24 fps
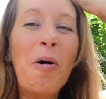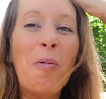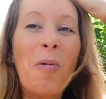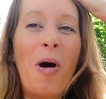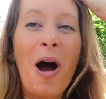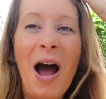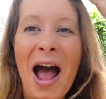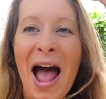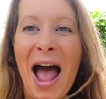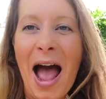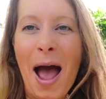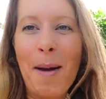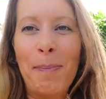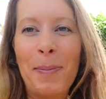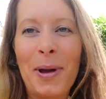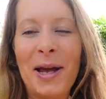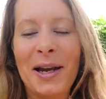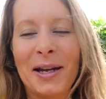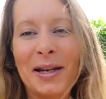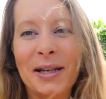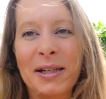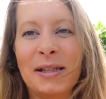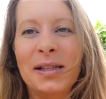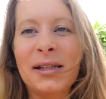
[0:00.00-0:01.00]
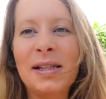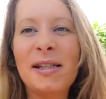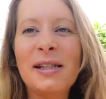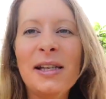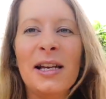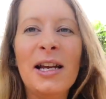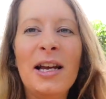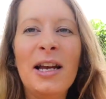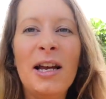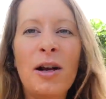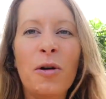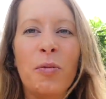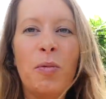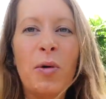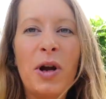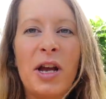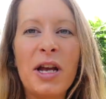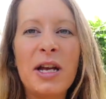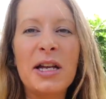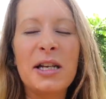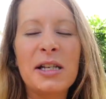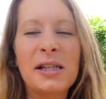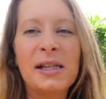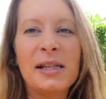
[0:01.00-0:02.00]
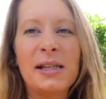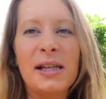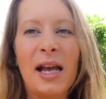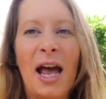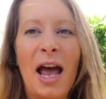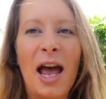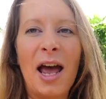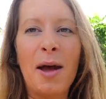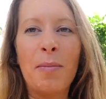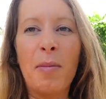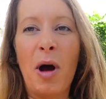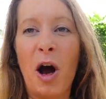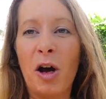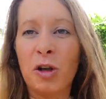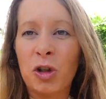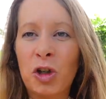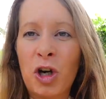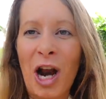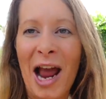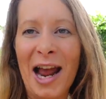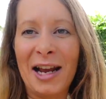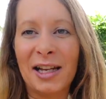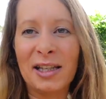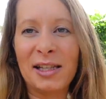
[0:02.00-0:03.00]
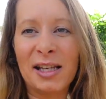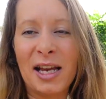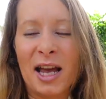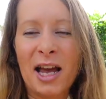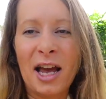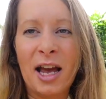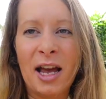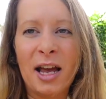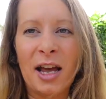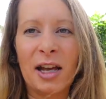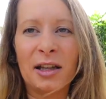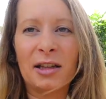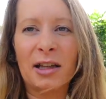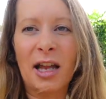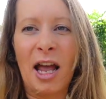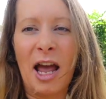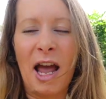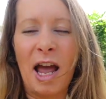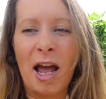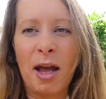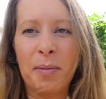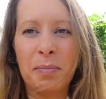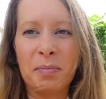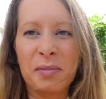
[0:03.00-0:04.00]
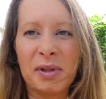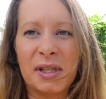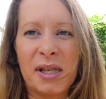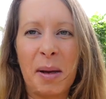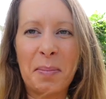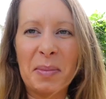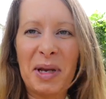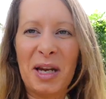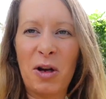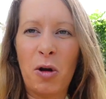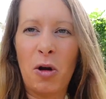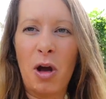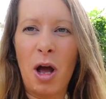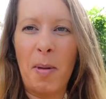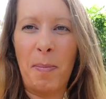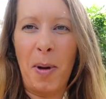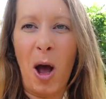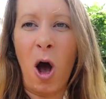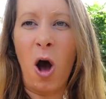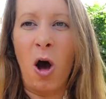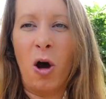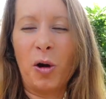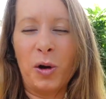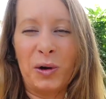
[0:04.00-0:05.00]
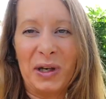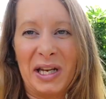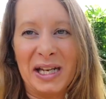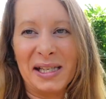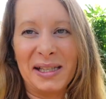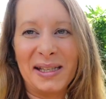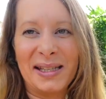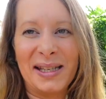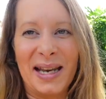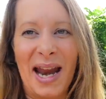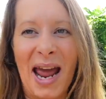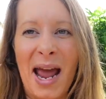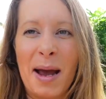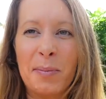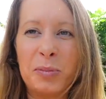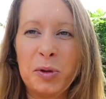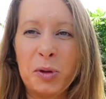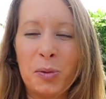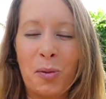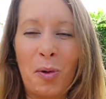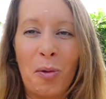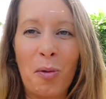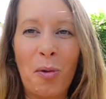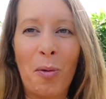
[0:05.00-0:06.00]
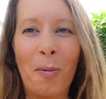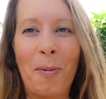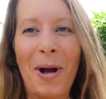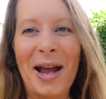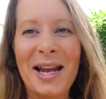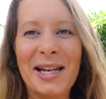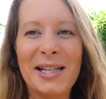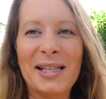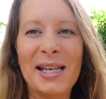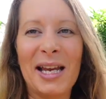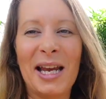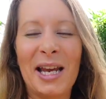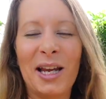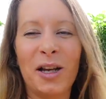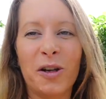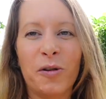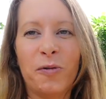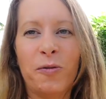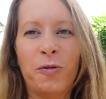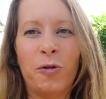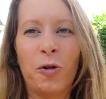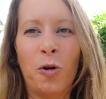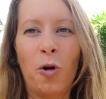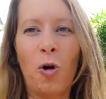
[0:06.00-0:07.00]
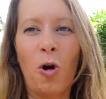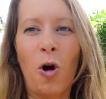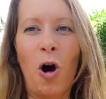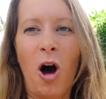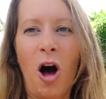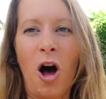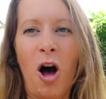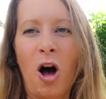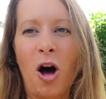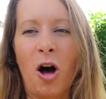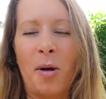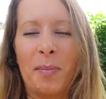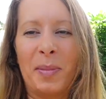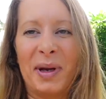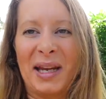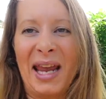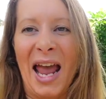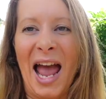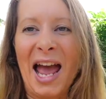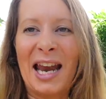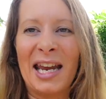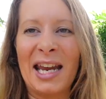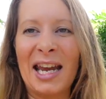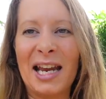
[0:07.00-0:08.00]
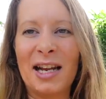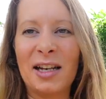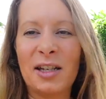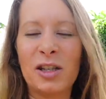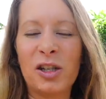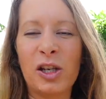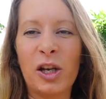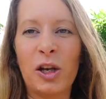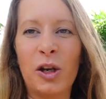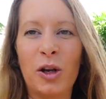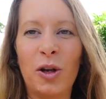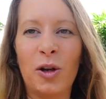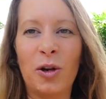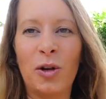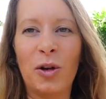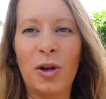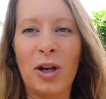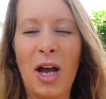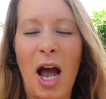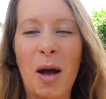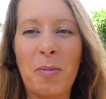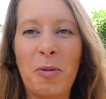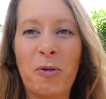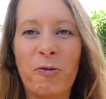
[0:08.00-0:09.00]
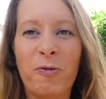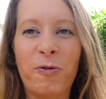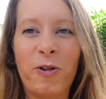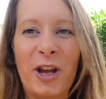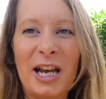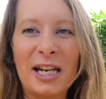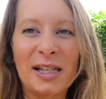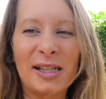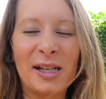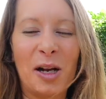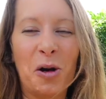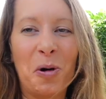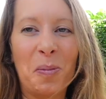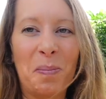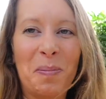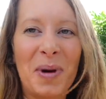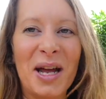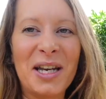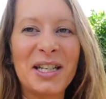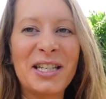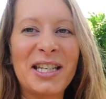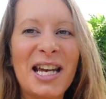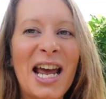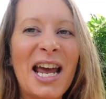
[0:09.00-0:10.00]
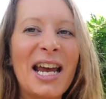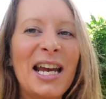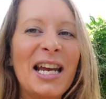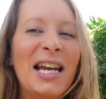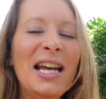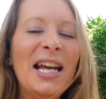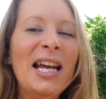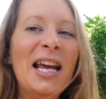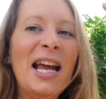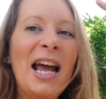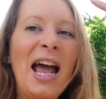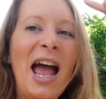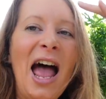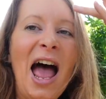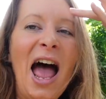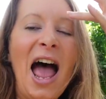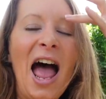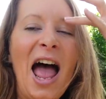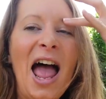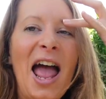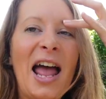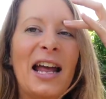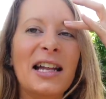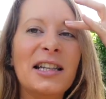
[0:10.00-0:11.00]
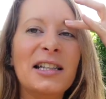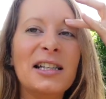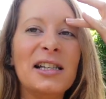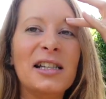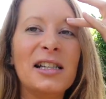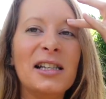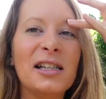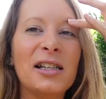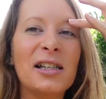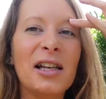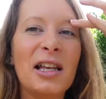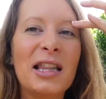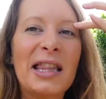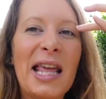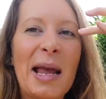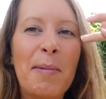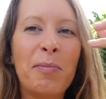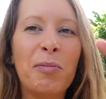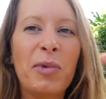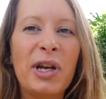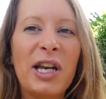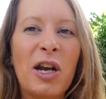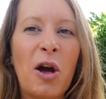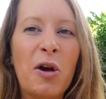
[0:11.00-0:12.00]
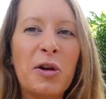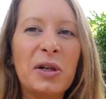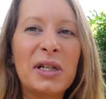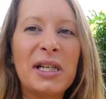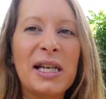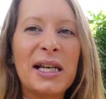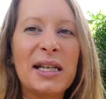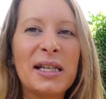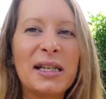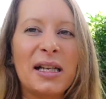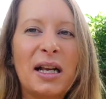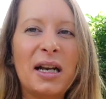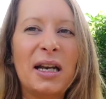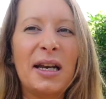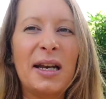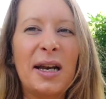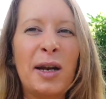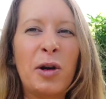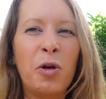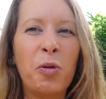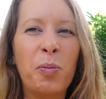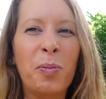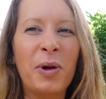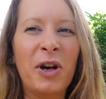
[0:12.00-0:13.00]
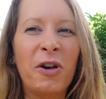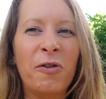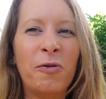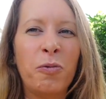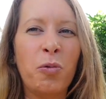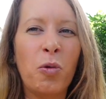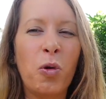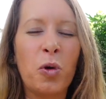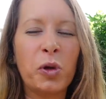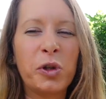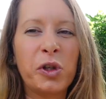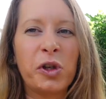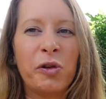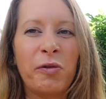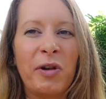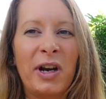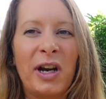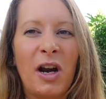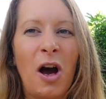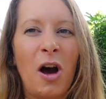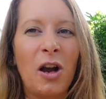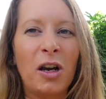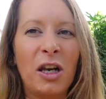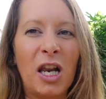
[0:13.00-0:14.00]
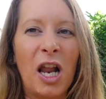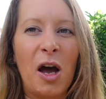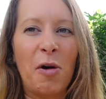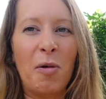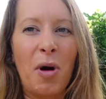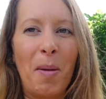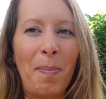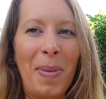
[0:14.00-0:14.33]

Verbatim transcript: What happened was um, our tractor, um, something, a part on it snapped. We were waiting for our mechanic to come and fix it on Monday, and then we noticed a little bit of water in our lower